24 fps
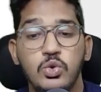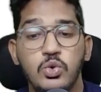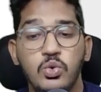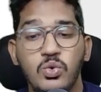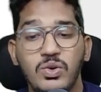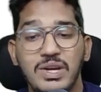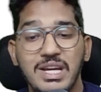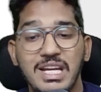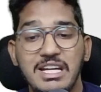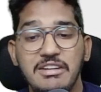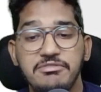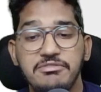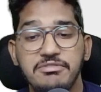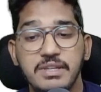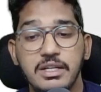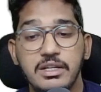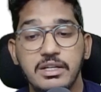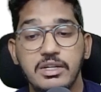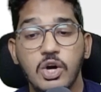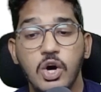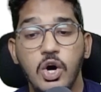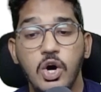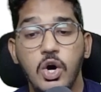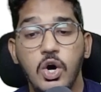to
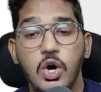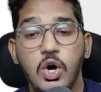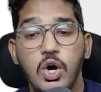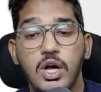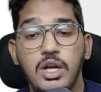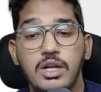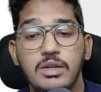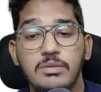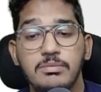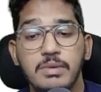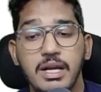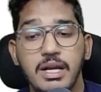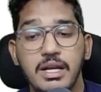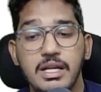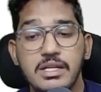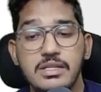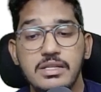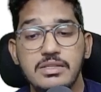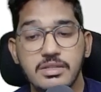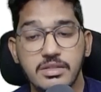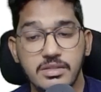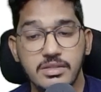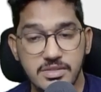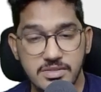refund all
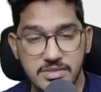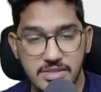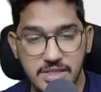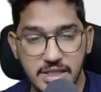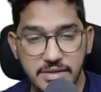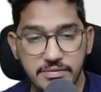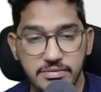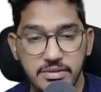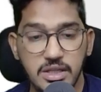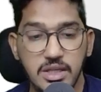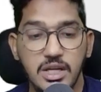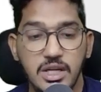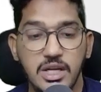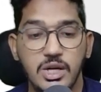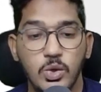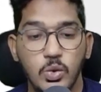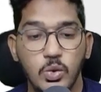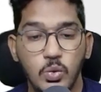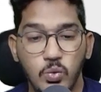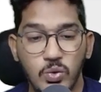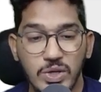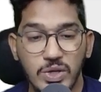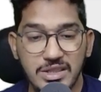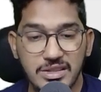monies received
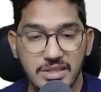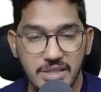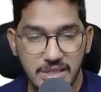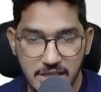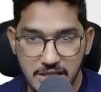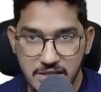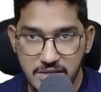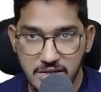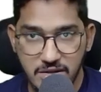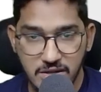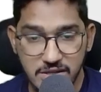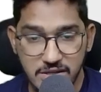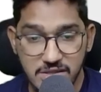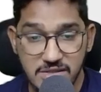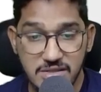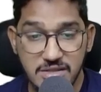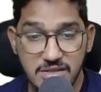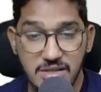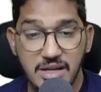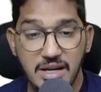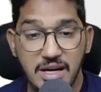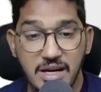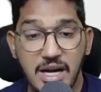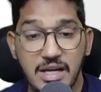with interest
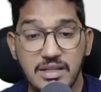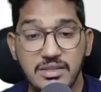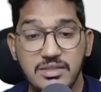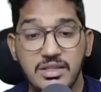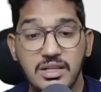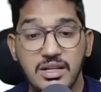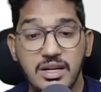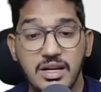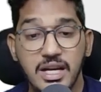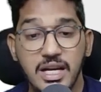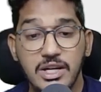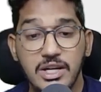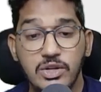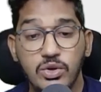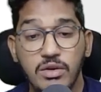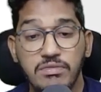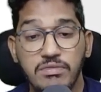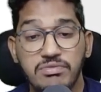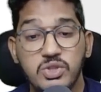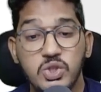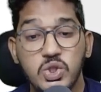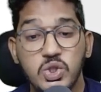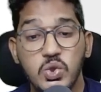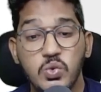at the rate
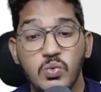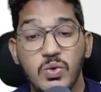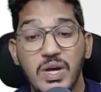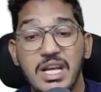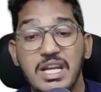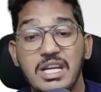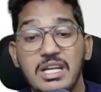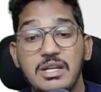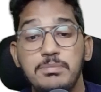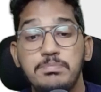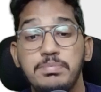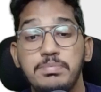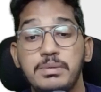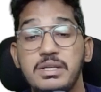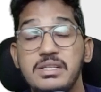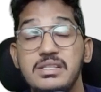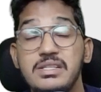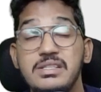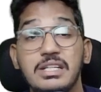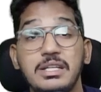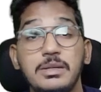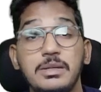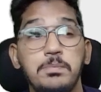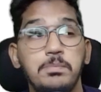of
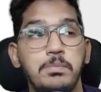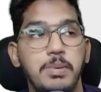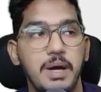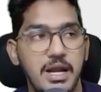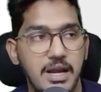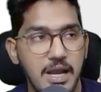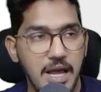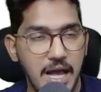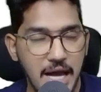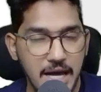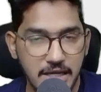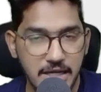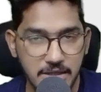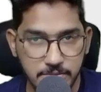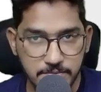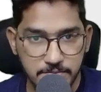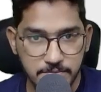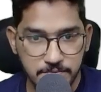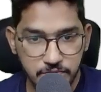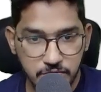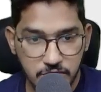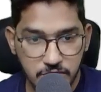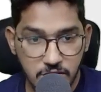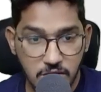12% per annum.
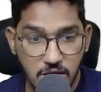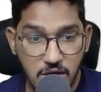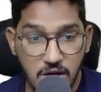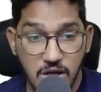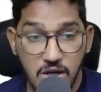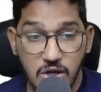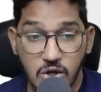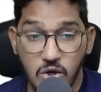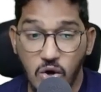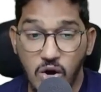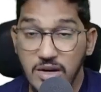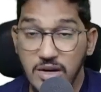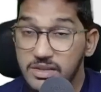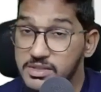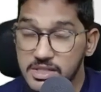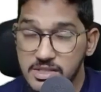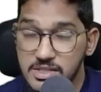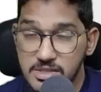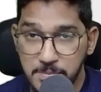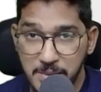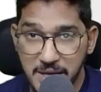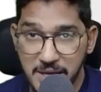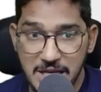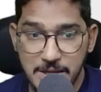Not
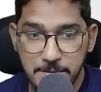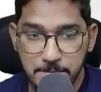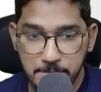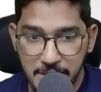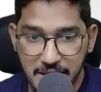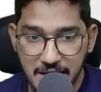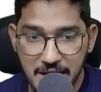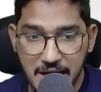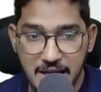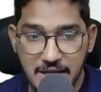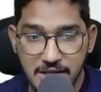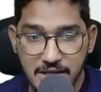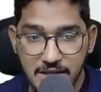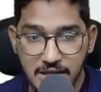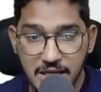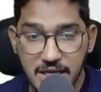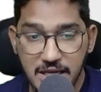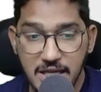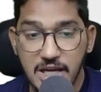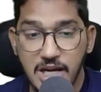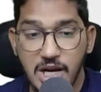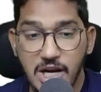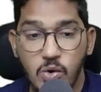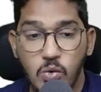just paying
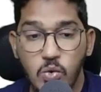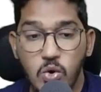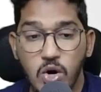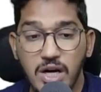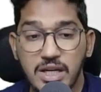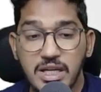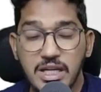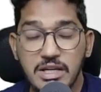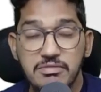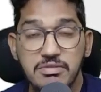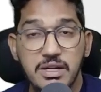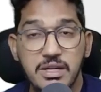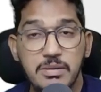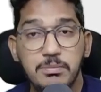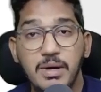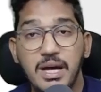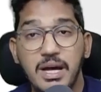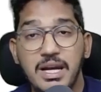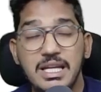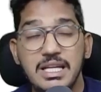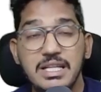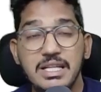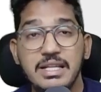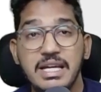penalty, whatever
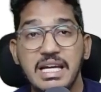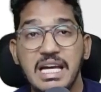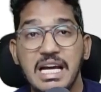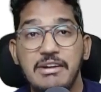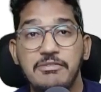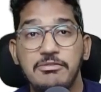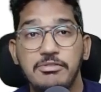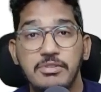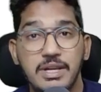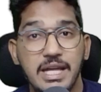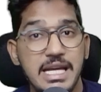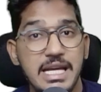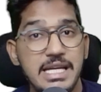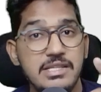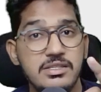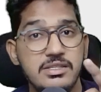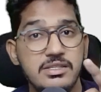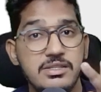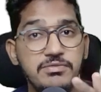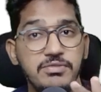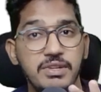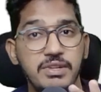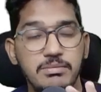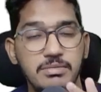money they have
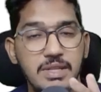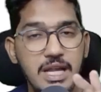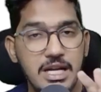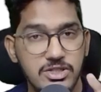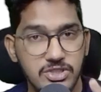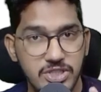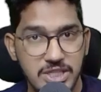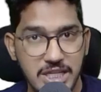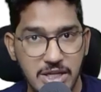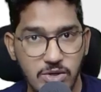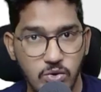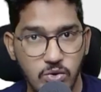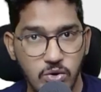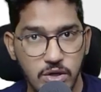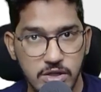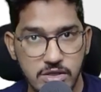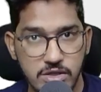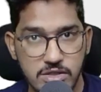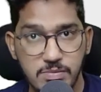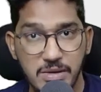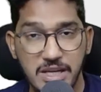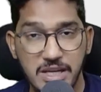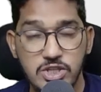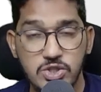raised from that
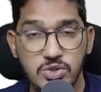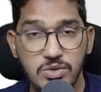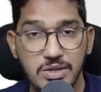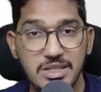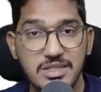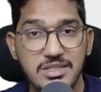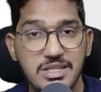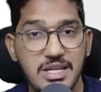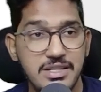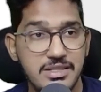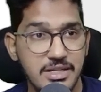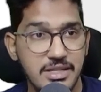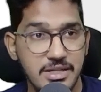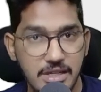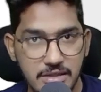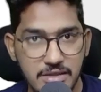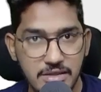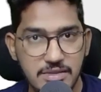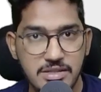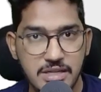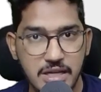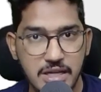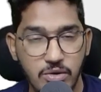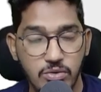shareholders by issuing shares at a
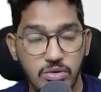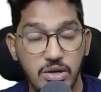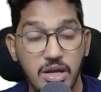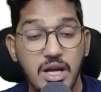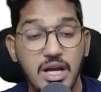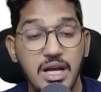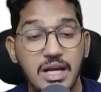discount,